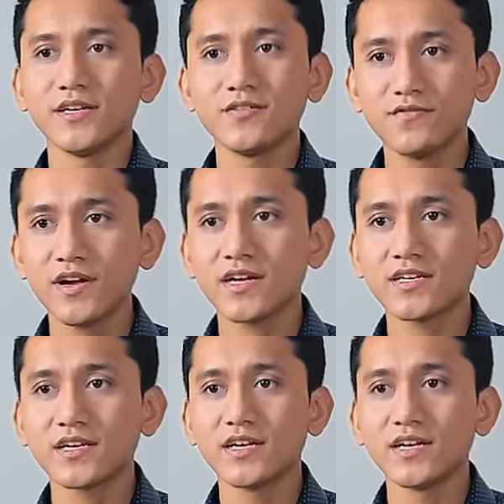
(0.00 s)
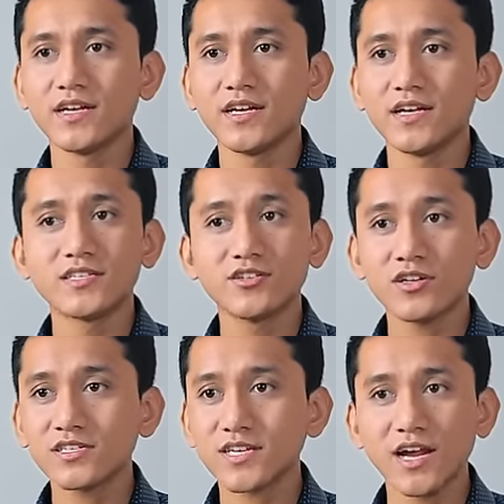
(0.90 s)
In fact, it's
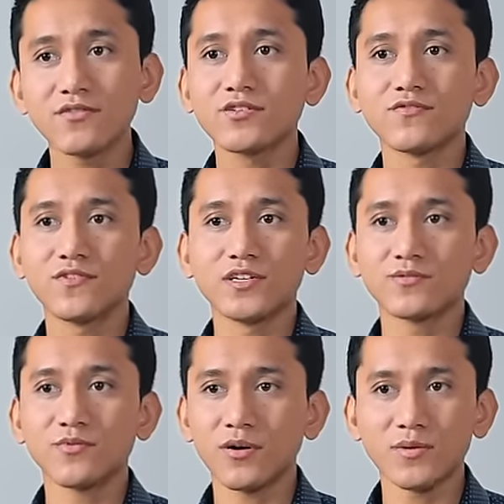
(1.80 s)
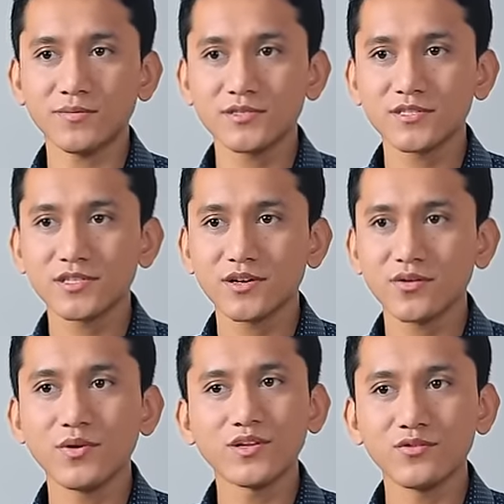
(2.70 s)
not scary to face problems
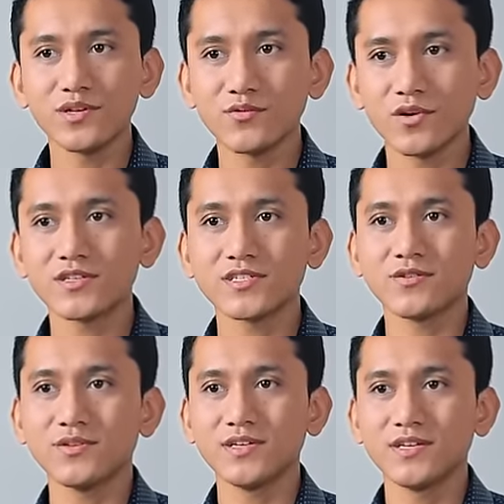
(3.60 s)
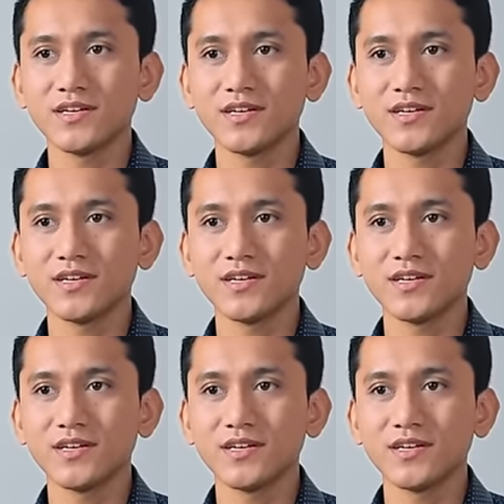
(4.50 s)
when doing one's duty.